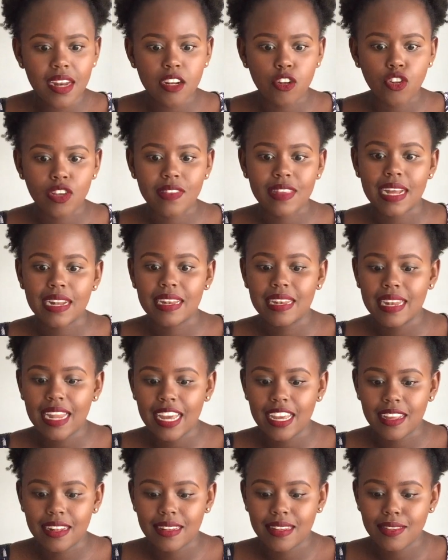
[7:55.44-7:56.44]
then it was at
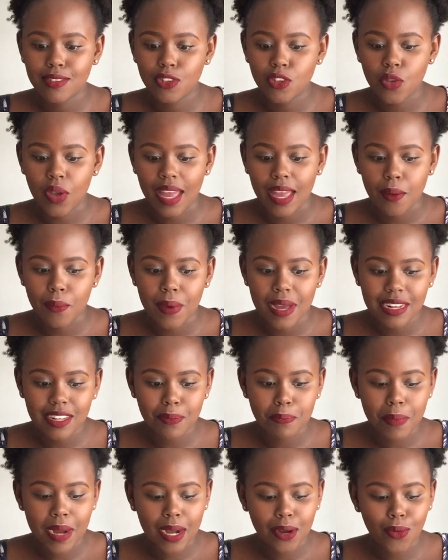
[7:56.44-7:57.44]
night, so I
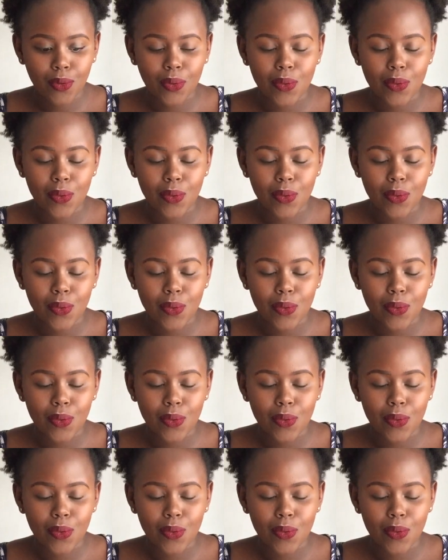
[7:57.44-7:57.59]
went back